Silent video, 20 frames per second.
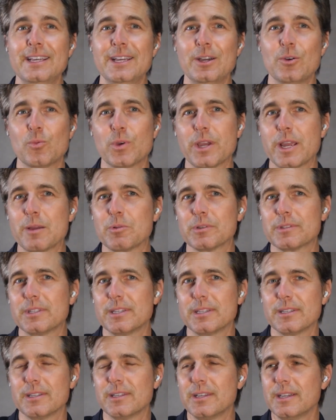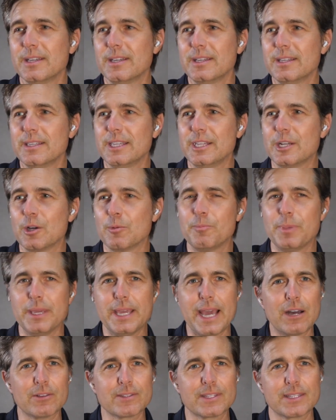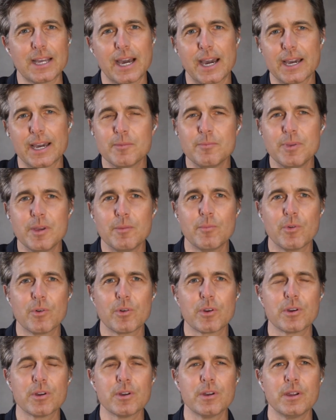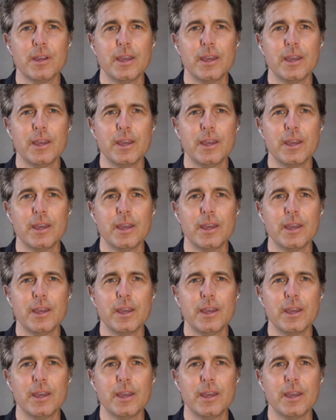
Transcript: We were able to, be outside a bit more.